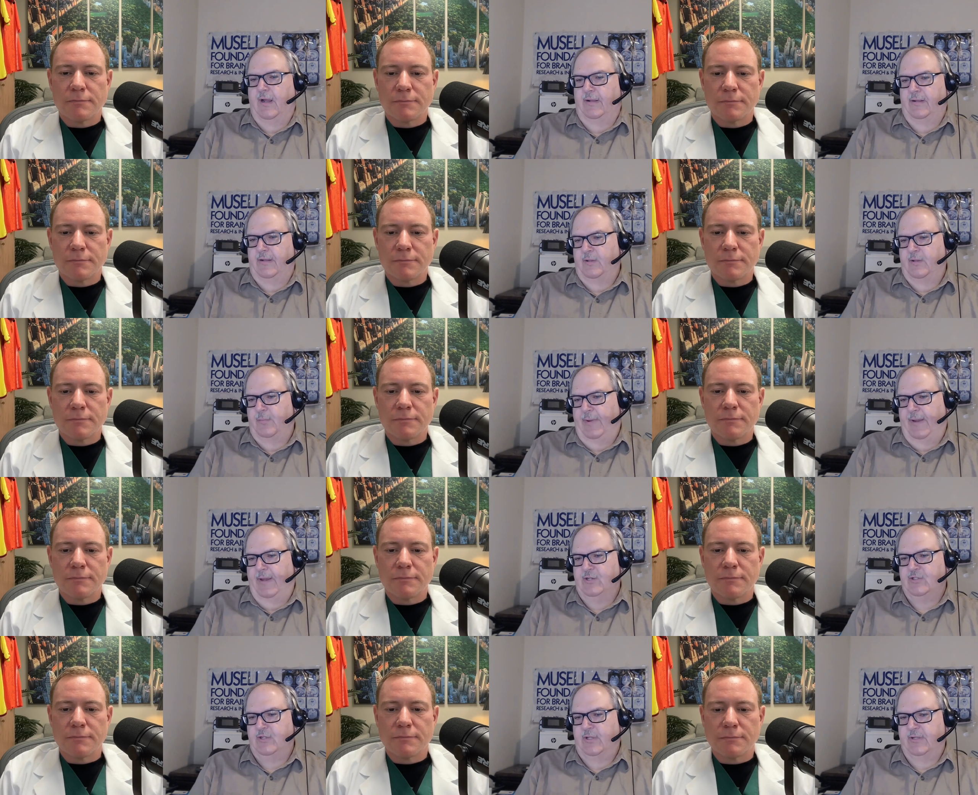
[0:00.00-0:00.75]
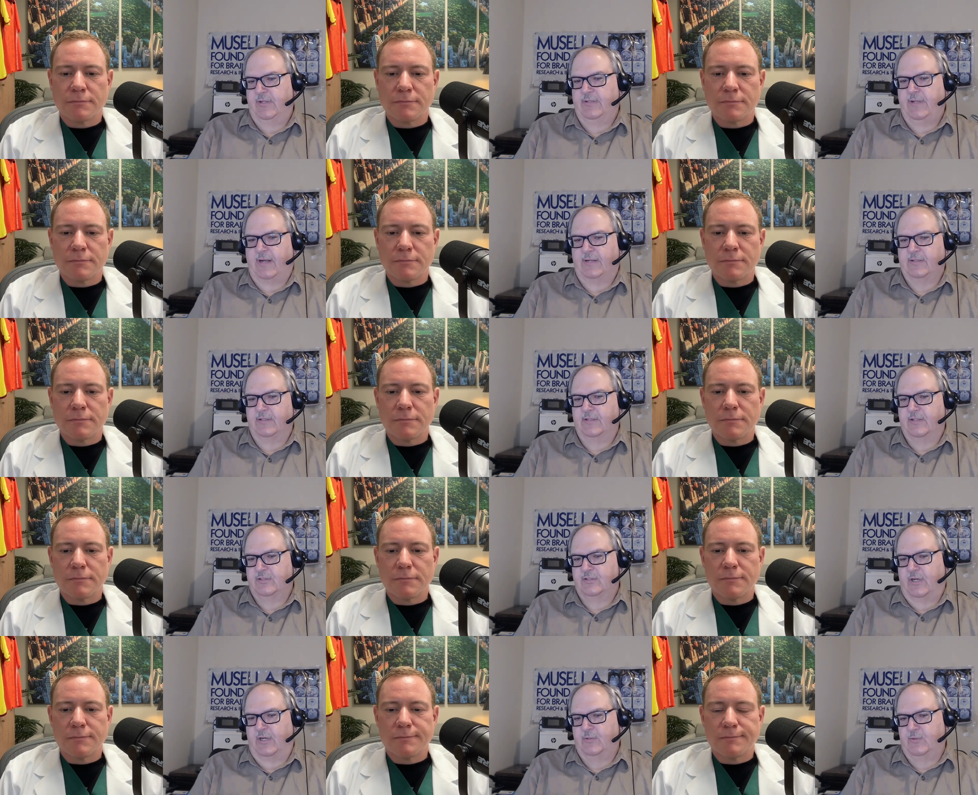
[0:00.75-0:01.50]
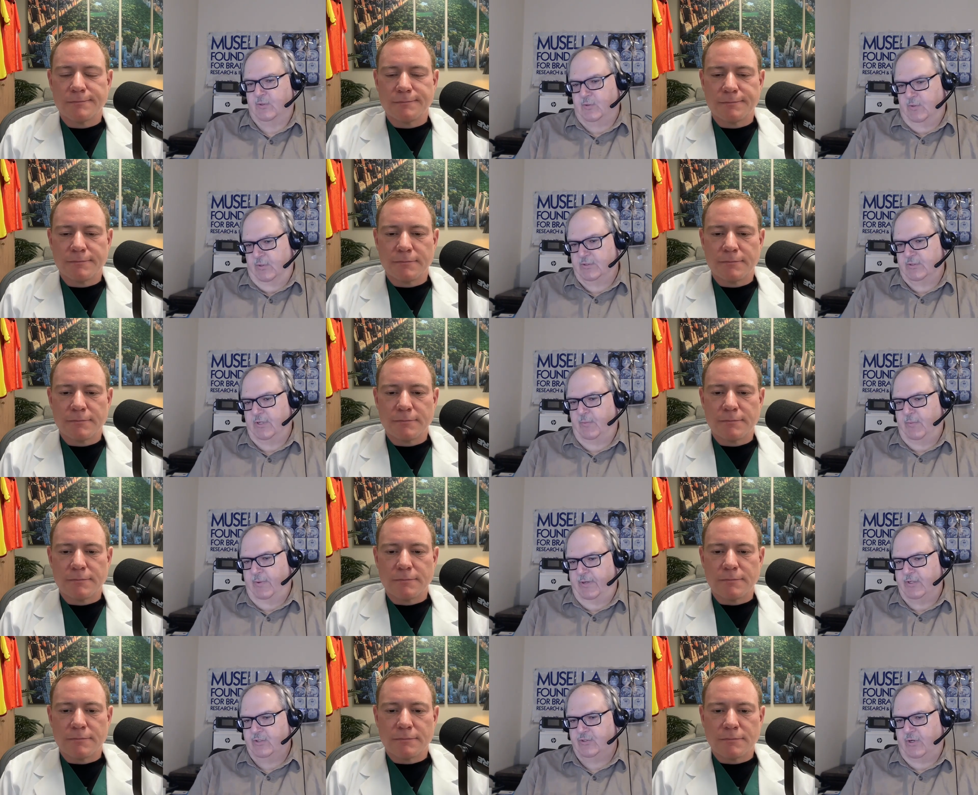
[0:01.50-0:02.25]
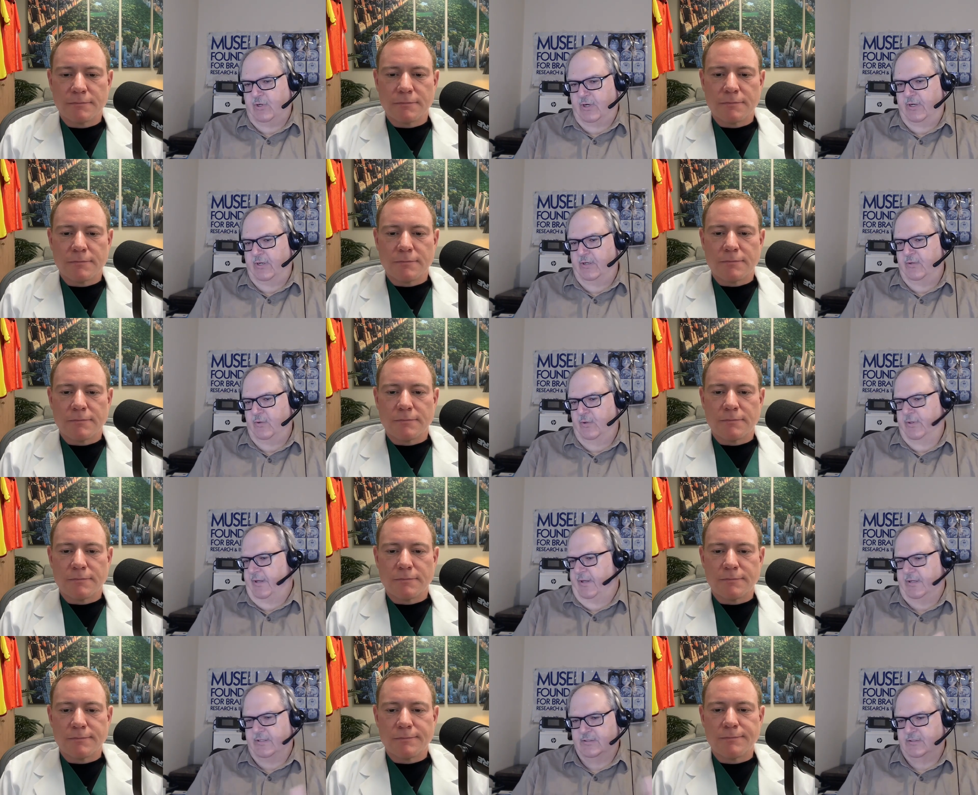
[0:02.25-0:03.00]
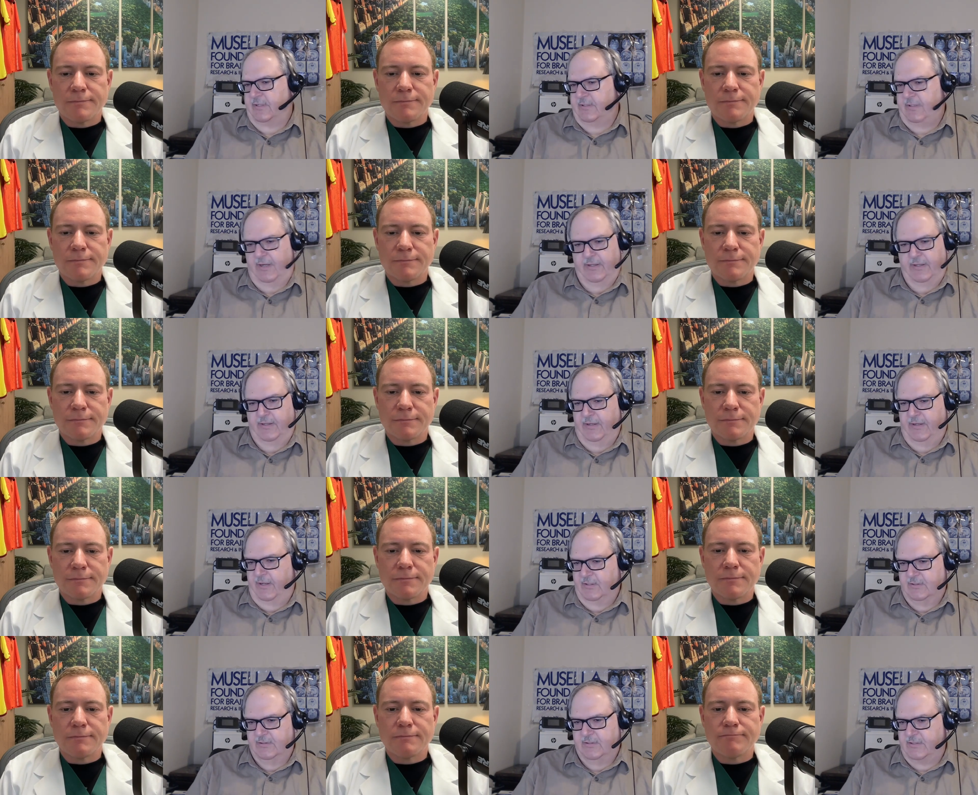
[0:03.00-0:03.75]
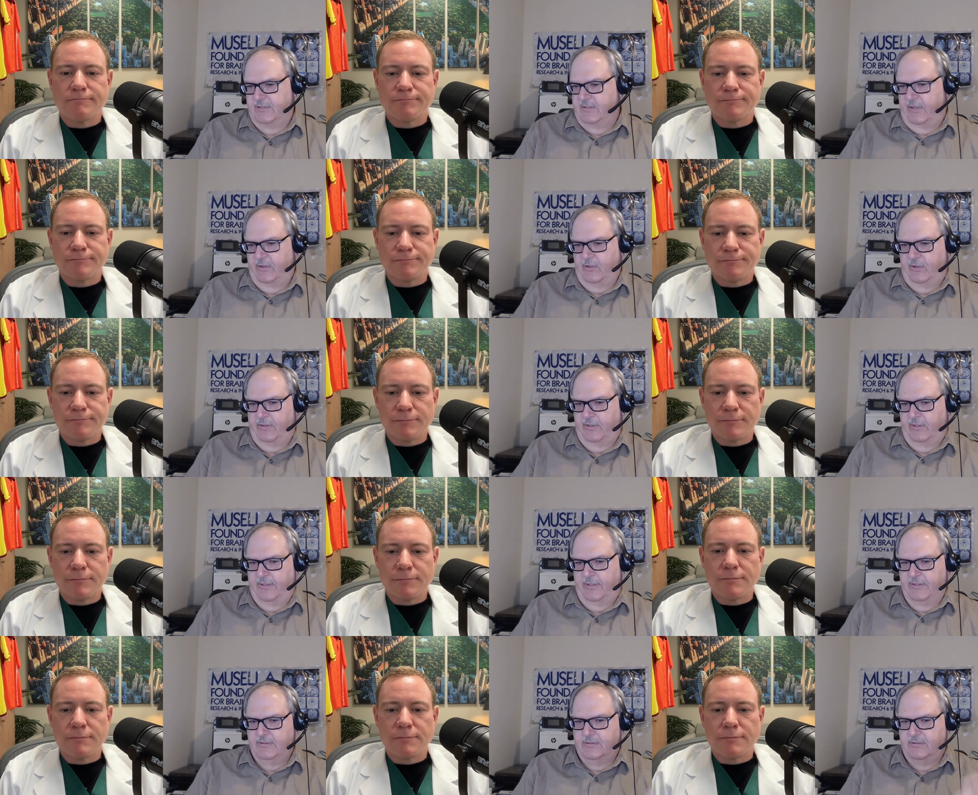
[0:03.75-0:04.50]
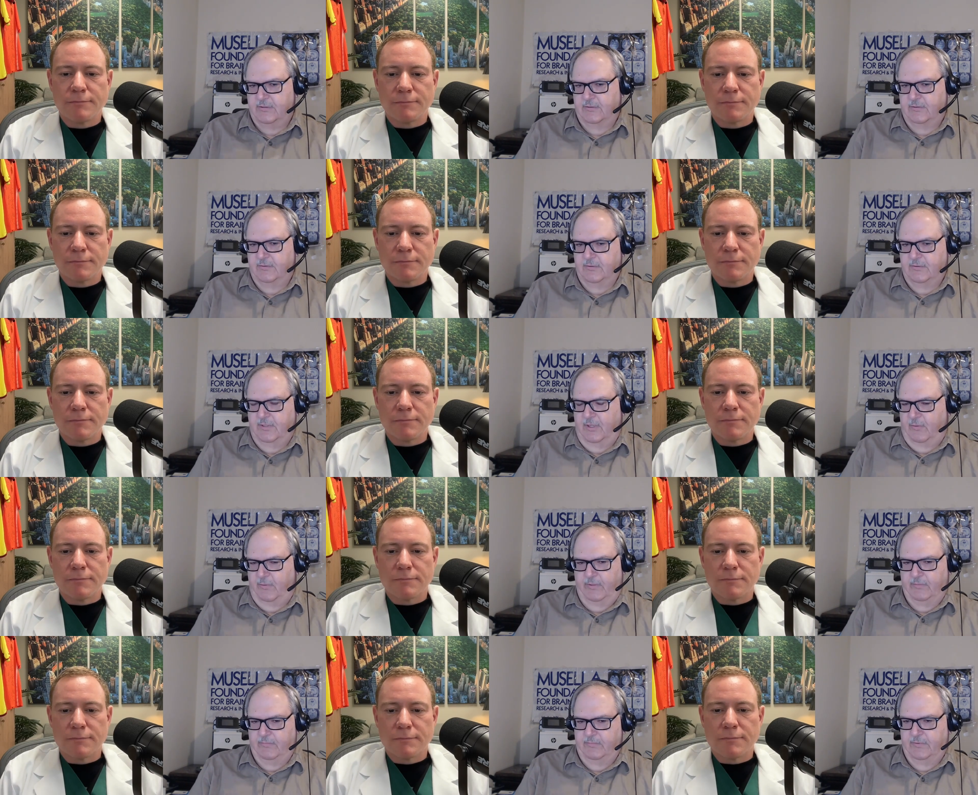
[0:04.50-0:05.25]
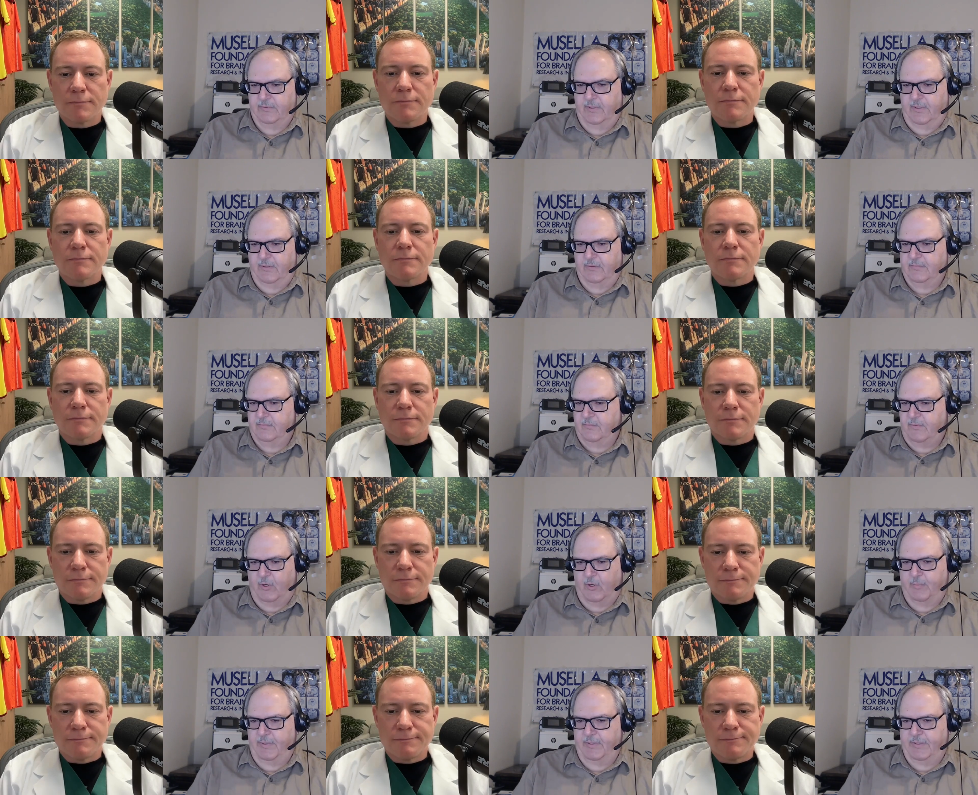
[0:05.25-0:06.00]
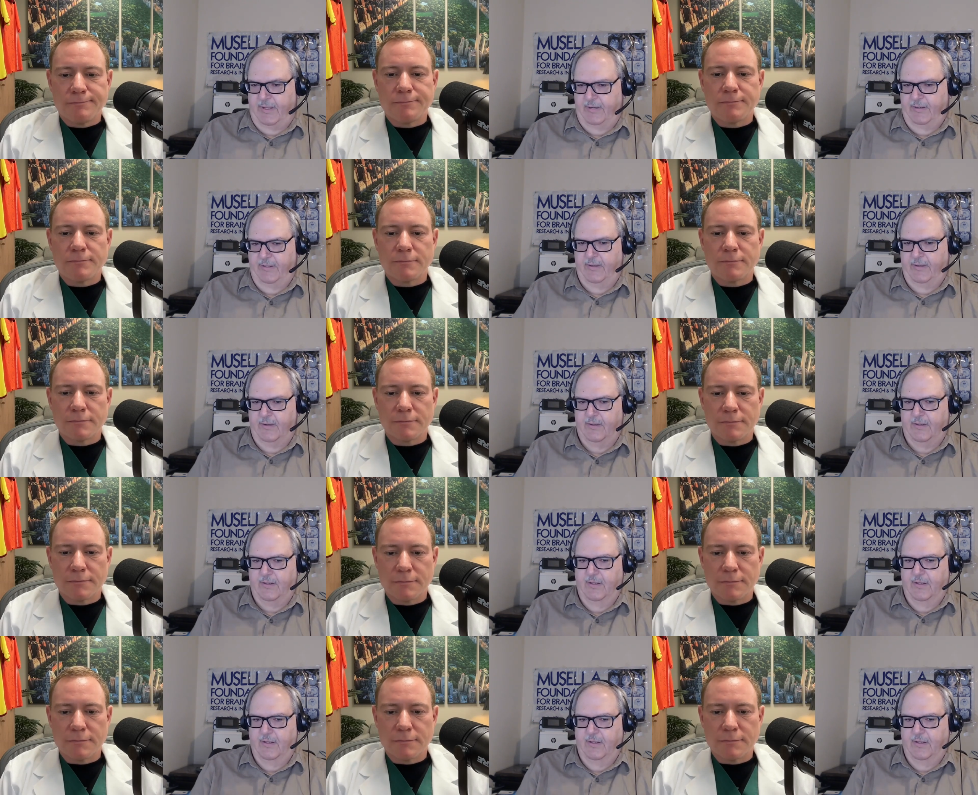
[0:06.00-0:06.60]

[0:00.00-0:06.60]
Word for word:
Speaker 1: and then the patient and the doctor decides which ones they want to try, or they could select anything else that's not on the list. You know, we're, you know, we're open to anything.